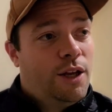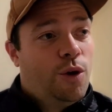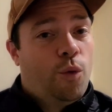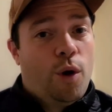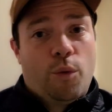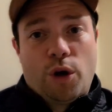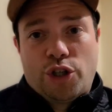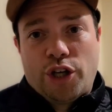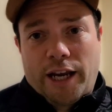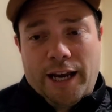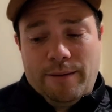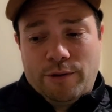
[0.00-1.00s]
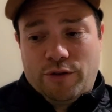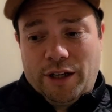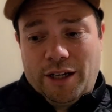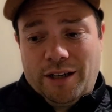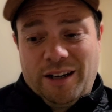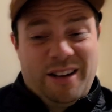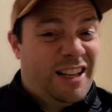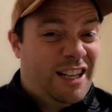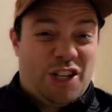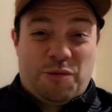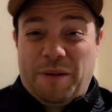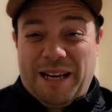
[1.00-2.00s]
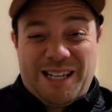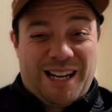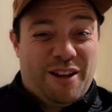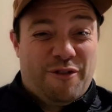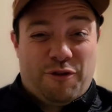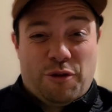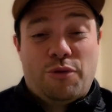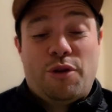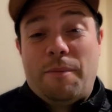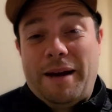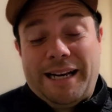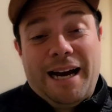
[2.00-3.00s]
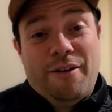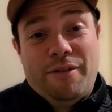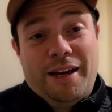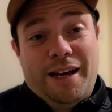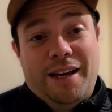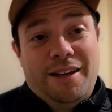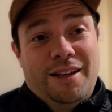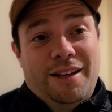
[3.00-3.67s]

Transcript: we're watching games thinking they just basically threw the men out there